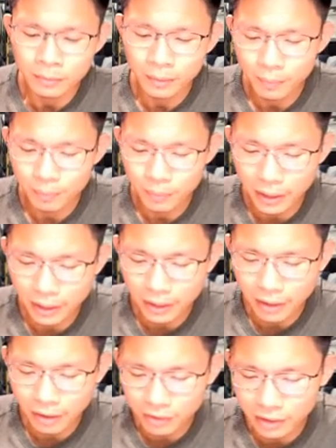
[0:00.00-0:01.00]
Then
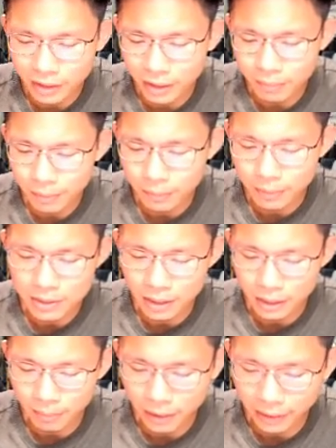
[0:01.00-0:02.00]
after that, people started
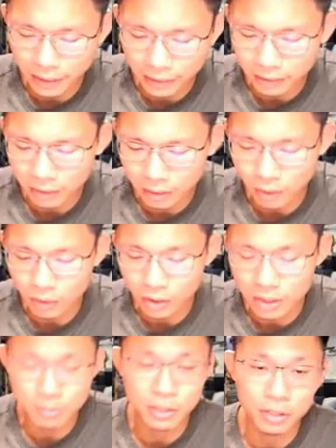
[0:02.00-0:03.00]
buying a lot,
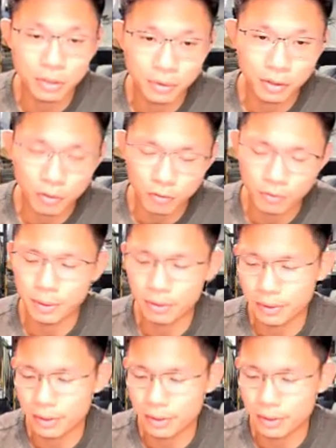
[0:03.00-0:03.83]
especially during the COVID period.